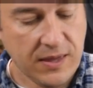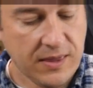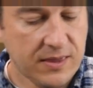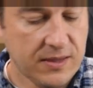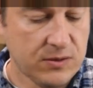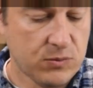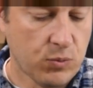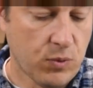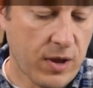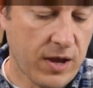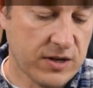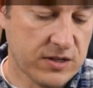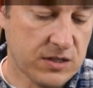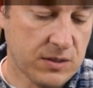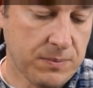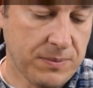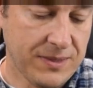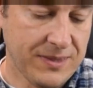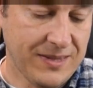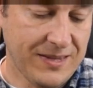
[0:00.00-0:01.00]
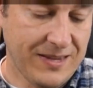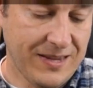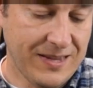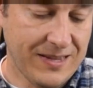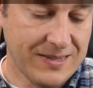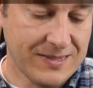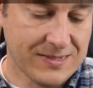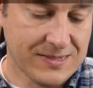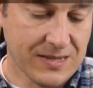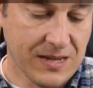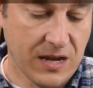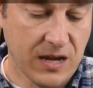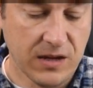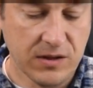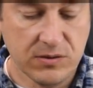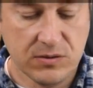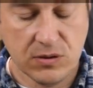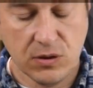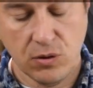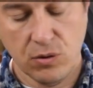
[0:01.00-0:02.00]
This will actually be the
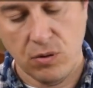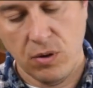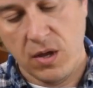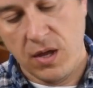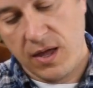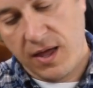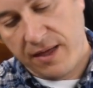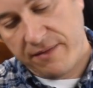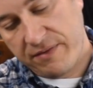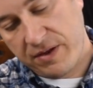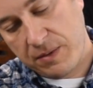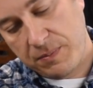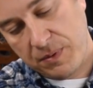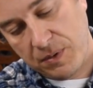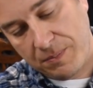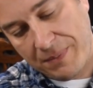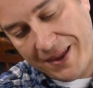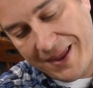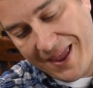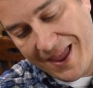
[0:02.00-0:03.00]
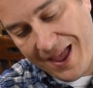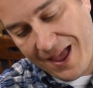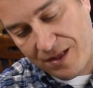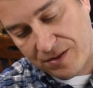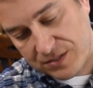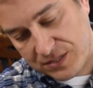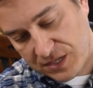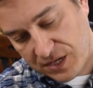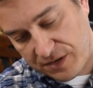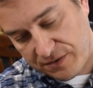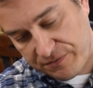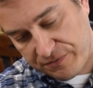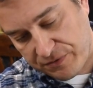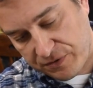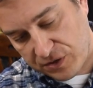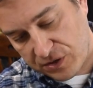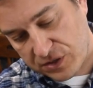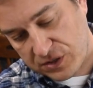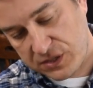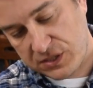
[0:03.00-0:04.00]
inside. So I'm going to build my outside
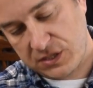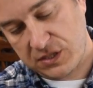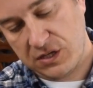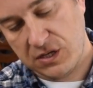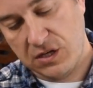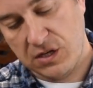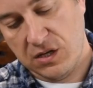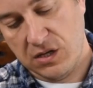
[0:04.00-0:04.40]
first.